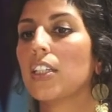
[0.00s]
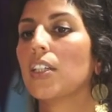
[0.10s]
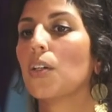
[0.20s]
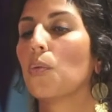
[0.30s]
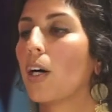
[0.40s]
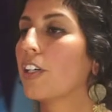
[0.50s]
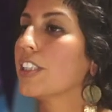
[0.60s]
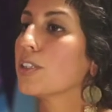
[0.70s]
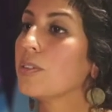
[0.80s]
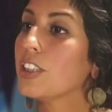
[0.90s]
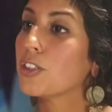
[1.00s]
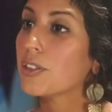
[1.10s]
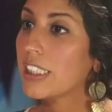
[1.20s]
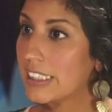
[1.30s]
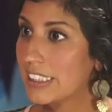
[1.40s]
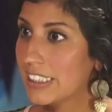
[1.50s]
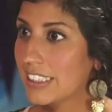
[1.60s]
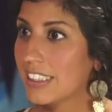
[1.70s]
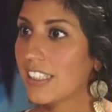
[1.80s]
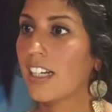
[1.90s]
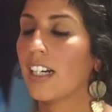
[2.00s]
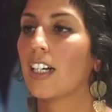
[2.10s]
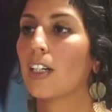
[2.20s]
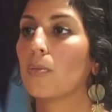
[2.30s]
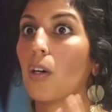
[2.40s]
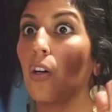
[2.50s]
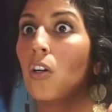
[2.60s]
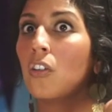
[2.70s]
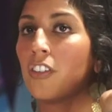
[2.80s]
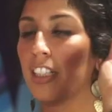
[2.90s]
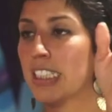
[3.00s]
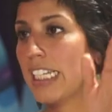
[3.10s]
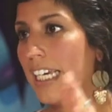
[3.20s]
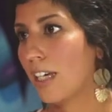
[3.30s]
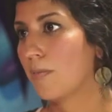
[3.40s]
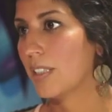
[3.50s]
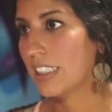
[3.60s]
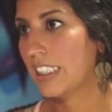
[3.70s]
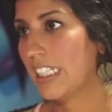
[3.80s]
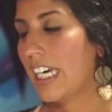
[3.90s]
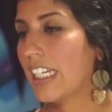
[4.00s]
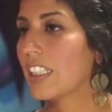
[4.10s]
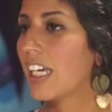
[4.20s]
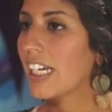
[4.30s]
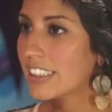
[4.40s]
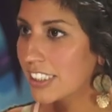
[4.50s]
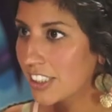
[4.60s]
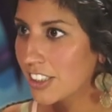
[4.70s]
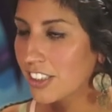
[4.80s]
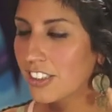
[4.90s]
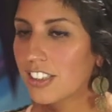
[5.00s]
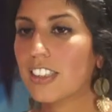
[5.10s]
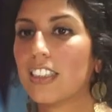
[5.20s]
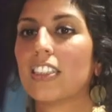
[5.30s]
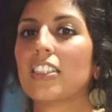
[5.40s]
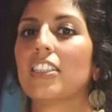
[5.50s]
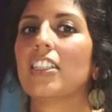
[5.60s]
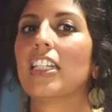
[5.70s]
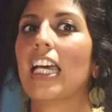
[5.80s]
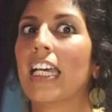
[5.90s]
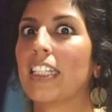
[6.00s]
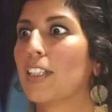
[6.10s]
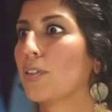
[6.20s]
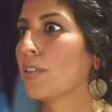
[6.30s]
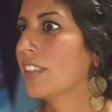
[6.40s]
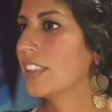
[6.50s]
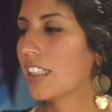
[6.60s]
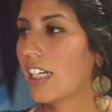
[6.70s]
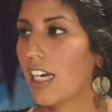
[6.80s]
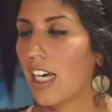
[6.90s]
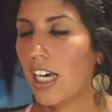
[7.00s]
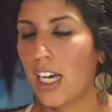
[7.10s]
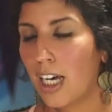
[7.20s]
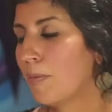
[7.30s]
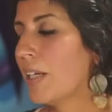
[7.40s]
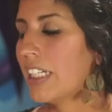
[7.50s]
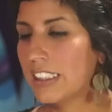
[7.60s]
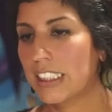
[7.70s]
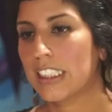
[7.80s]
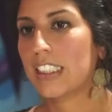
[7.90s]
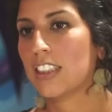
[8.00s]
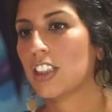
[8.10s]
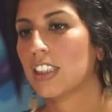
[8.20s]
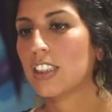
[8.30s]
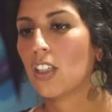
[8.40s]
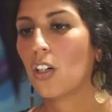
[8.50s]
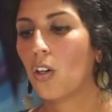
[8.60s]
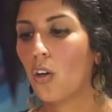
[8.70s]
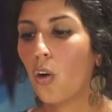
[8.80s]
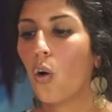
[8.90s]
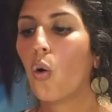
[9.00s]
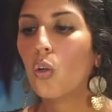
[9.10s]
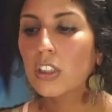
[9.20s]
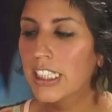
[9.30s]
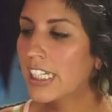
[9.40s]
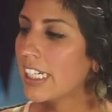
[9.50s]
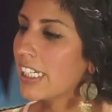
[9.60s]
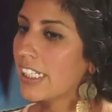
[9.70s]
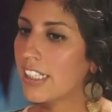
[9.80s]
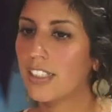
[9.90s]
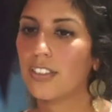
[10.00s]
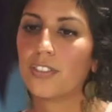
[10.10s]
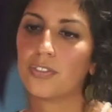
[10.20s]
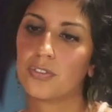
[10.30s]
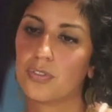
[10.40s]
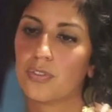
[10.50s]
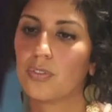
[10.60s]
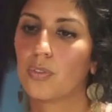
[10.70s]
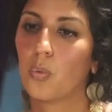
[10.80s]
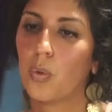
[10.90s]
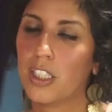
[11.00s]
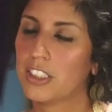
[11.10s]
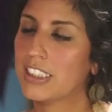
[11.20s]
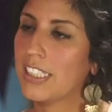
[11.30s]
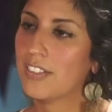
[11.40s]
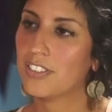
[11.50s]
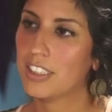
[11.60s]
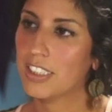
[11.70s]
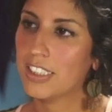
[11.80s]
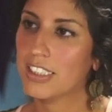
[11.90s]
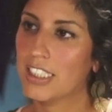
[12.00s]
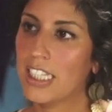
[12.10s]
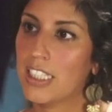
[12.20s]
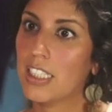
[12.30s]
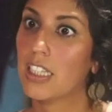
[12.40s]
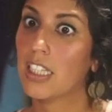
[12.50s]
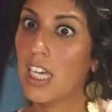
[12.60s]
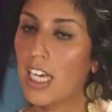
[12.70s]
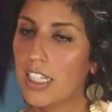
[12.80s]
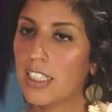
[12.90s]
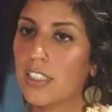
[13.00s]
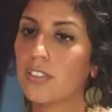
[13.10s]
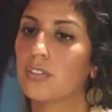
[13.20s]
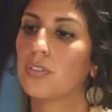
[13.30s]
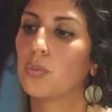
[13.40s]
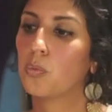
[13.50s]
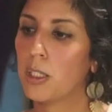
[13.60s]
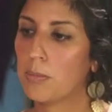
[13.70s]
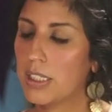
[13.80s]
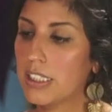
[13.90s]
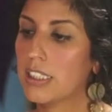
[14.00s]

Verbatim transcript: wellness retreats over in Camas. They had it last year, and it was amazing. Just a whole day of wellness everything, and a lot of women